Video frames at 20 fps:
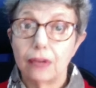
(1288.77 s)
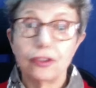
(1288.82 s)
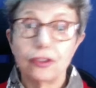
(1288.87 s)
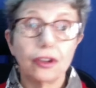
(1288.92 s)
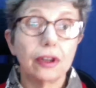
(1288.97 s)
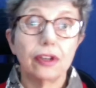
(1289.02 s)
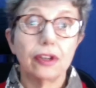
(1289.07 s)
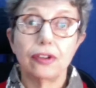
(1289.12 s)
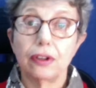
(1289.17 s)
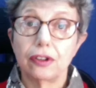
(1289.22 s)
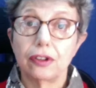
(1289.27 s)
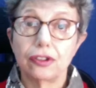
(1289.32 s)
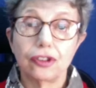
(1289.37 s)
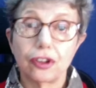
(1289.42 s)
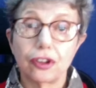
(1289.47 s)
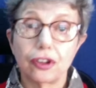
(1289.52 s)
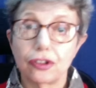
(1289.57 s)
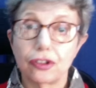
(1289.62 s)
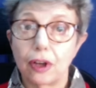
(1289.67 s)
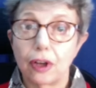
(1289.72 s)
So
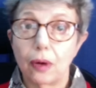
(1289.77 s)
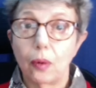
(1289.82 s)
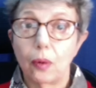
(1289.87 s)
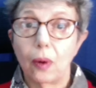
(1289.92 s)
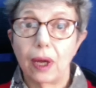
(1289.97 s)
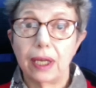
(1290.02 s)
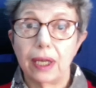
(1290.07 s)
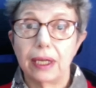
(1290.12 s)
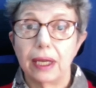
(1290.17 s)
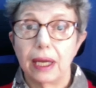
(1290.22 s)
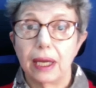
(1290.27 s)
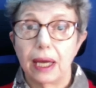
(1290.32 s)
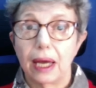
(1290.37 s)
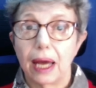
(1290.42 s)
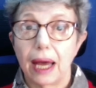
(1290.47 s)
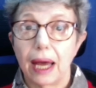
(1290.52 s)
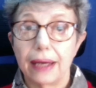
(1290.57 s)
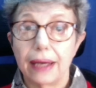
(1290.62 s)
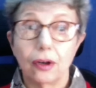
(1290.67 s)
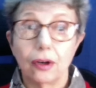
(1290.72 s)
there's just no way
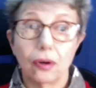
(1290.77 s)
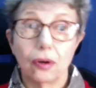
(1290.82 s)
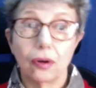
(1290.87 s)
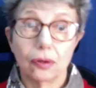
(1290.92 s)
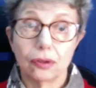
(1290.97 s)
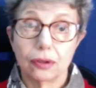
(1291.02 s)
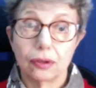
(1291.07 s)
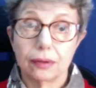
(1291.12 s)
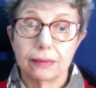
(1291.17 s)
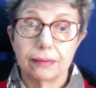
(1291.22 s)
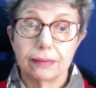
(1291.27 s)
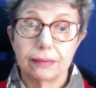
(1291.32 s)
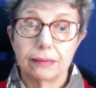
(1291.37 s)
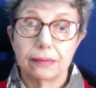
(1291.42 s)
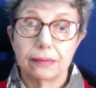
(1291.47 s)
I could